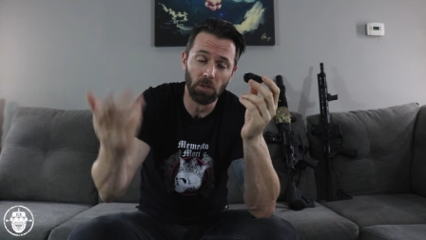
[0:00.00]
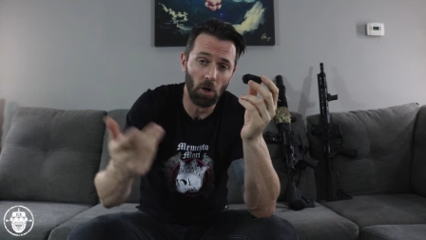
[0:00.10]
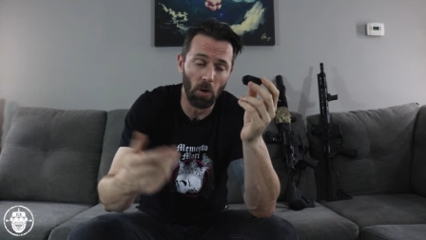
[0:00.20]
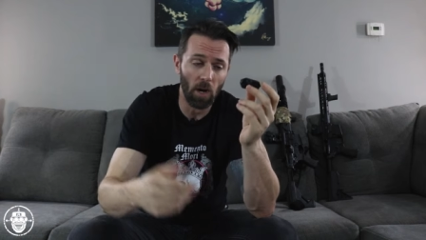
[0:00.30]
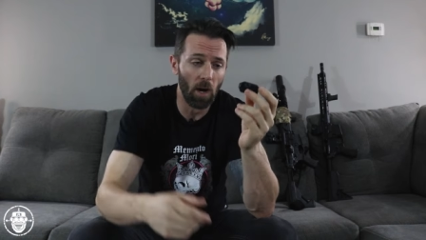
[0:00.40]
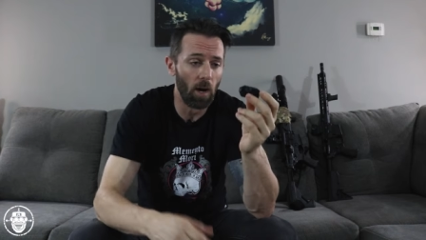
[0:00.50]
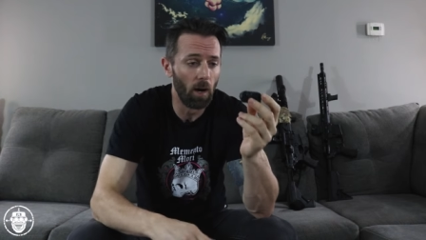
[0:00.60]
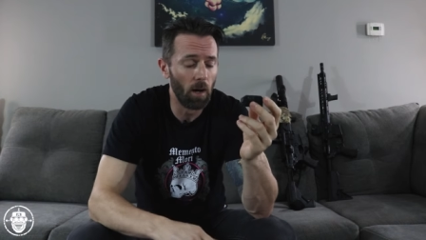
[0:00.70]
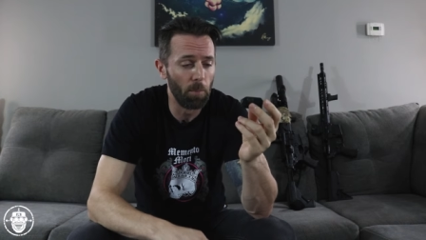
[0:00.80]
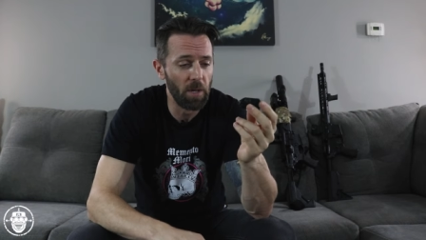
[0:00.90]
and go on a,
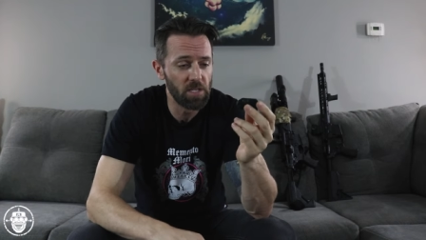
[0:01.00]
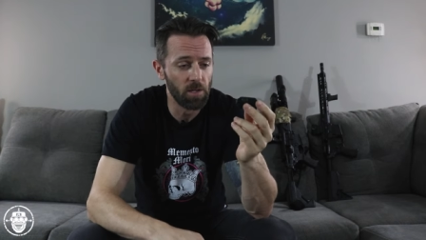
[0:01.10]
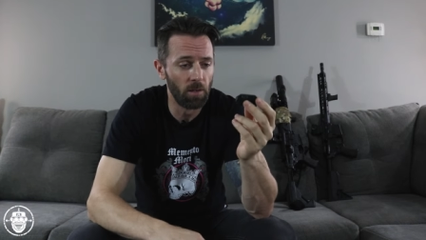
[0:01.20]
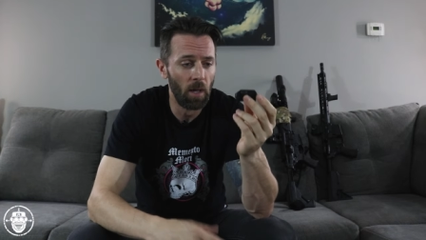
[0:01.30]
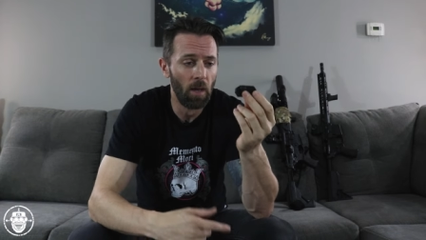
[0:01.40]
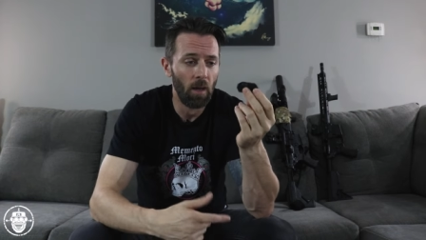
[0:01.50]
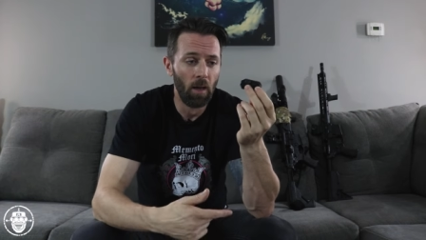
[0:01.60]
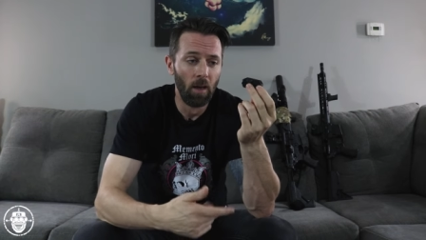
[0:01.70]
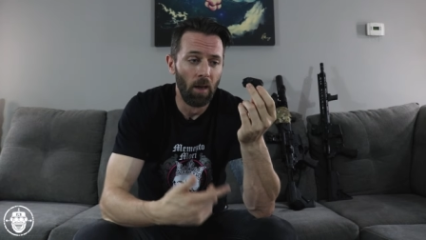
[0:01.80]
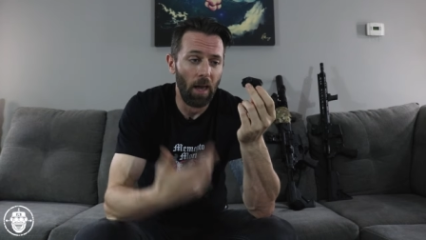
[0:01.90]
on a pistol.
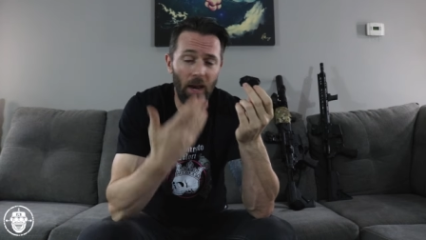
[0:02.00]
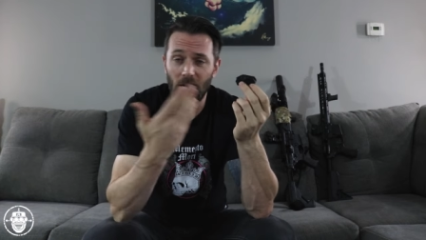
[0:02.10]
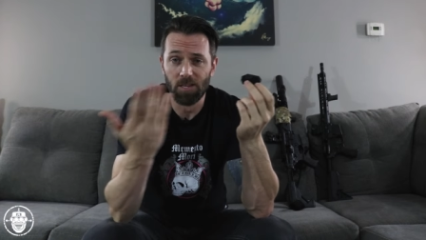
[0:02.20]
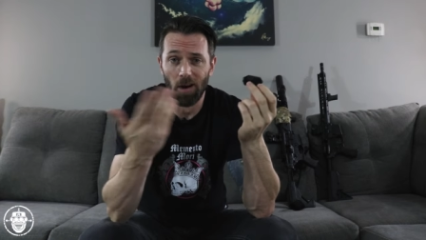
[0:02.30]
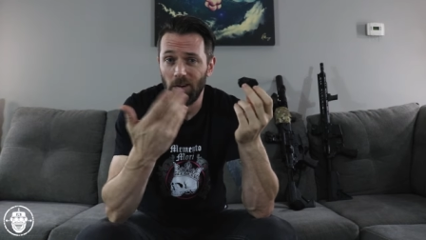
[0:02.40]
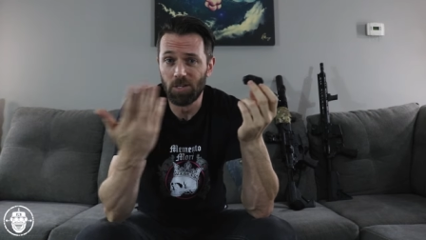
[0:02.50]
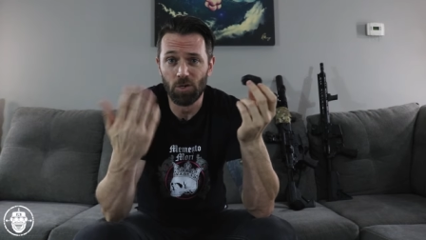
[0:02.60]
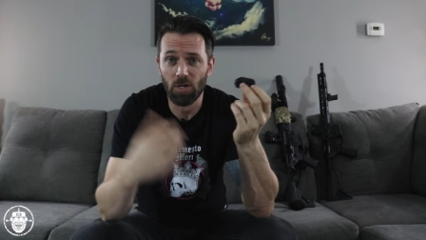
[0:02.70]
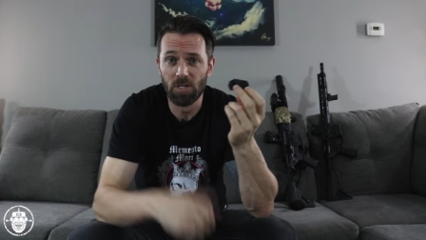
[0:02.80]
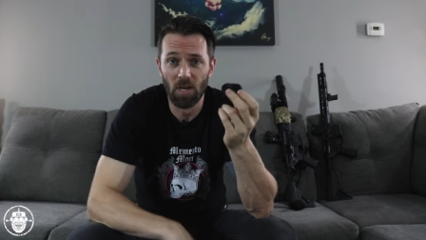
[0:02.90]
And at its heart, it's
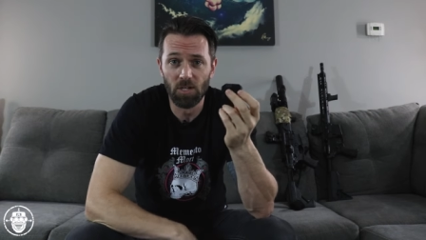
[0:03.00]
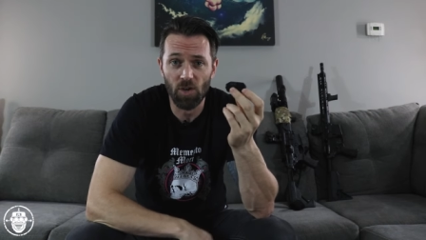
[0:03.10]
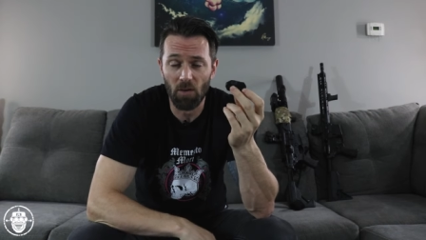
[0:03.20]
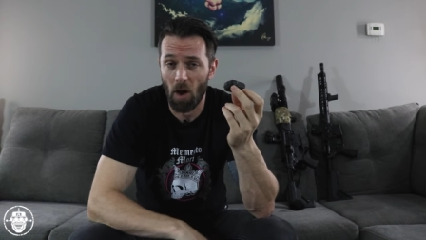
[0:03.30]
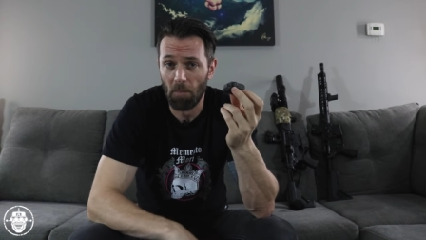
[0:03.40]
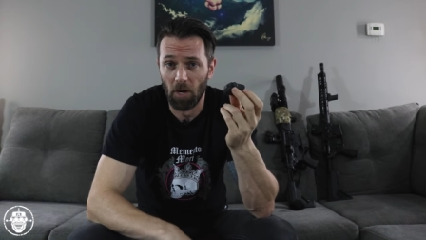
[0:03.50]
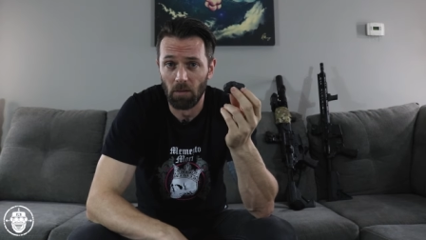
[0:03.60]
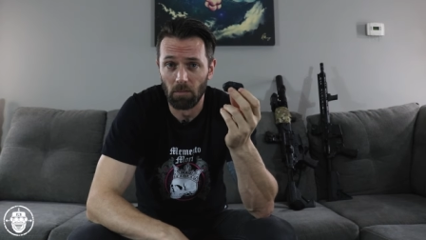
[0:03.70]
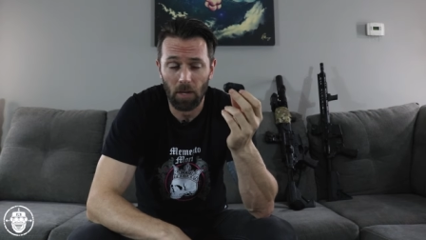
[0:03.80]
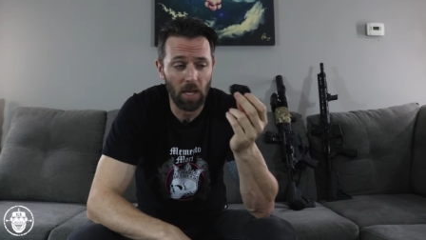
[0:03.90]
just a
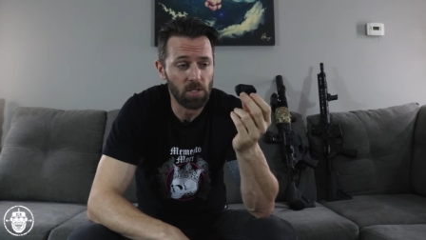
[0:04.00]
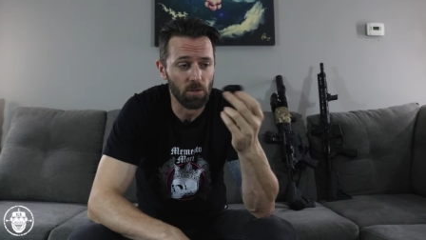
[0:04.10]
gyrometer, okay?